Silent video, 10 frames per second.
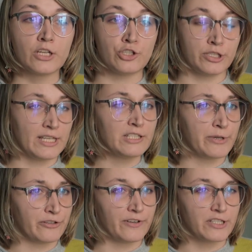to
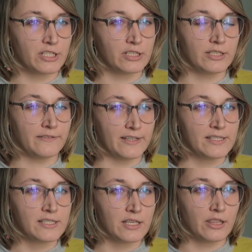attend professional
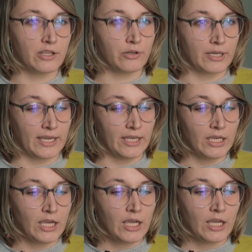events in the
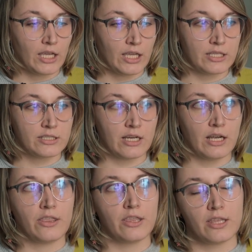UK, and
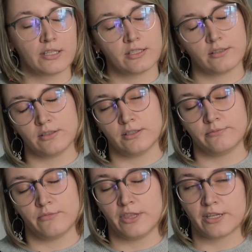I think that
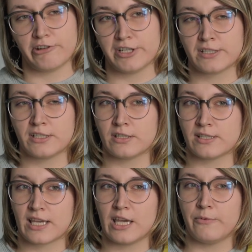the Great
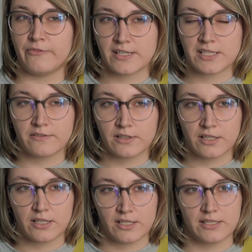Escape
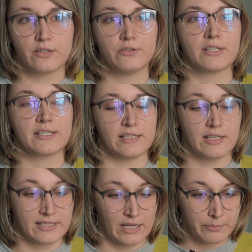Festival is a good
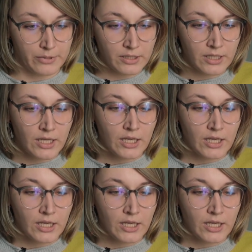example.